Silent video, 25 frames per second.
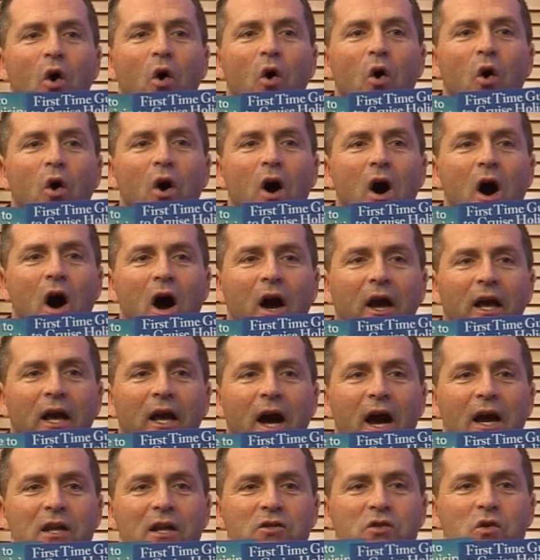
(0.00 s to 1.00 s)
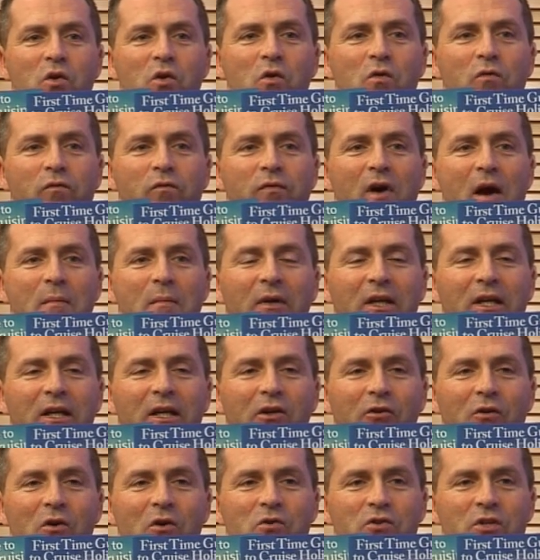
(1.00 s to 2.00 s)
or our Guide to
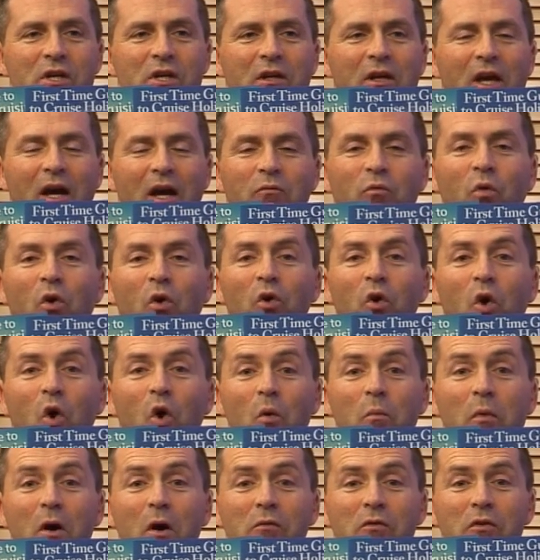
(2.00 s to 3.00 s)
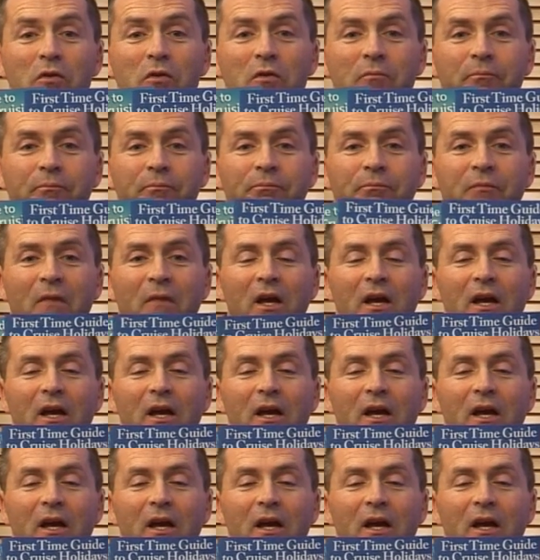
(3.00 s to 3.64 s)
Family Cruising, have one or both of them,